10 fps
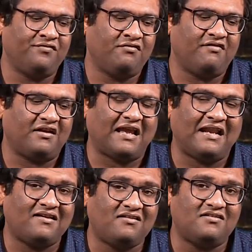where
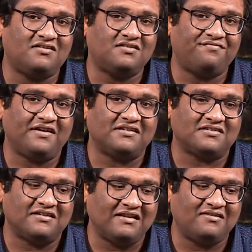characters face
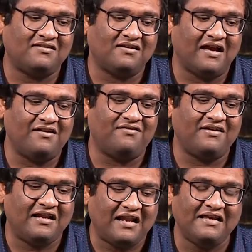death and
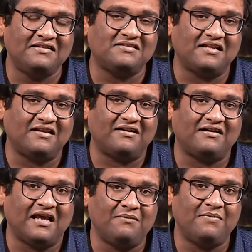realize that their
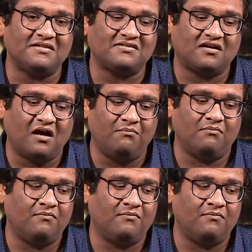time has come,